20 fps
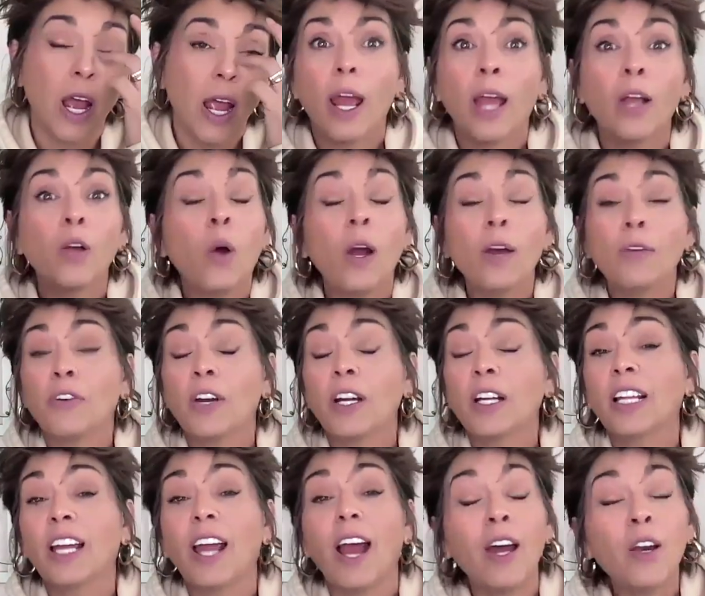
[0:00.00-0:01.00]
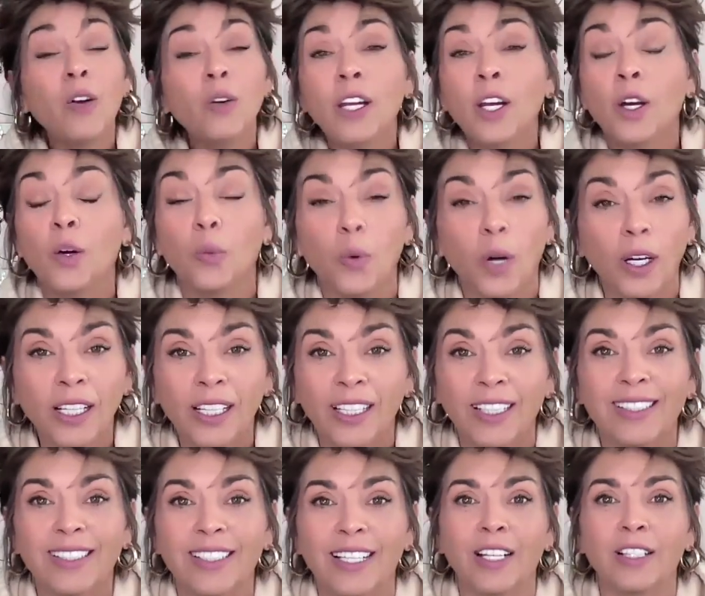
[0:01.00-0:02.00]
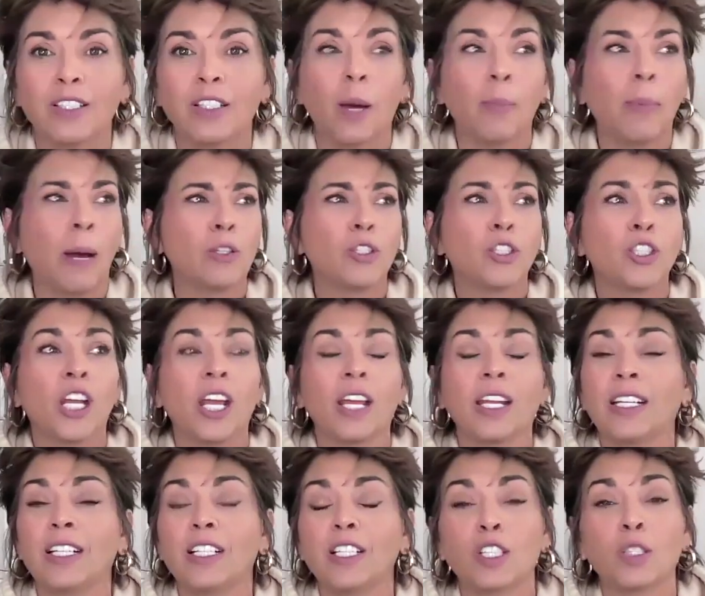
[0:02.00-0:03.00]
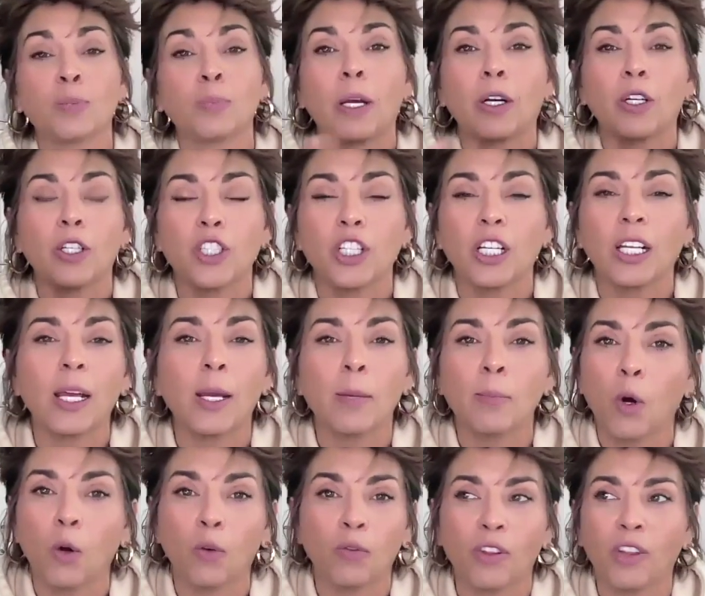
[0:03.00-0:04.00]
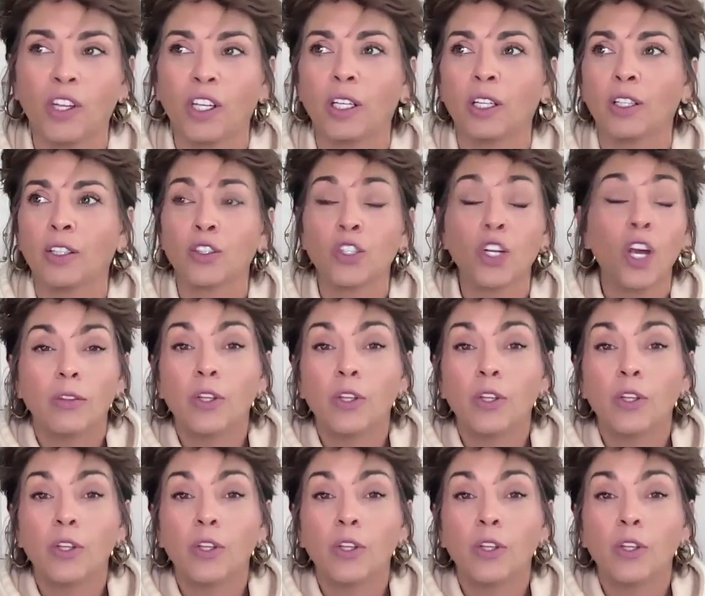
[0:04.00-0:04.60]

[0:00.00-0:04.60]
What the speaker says: And quite frankly, I don't care what he says about Shannon disparaging him over the years.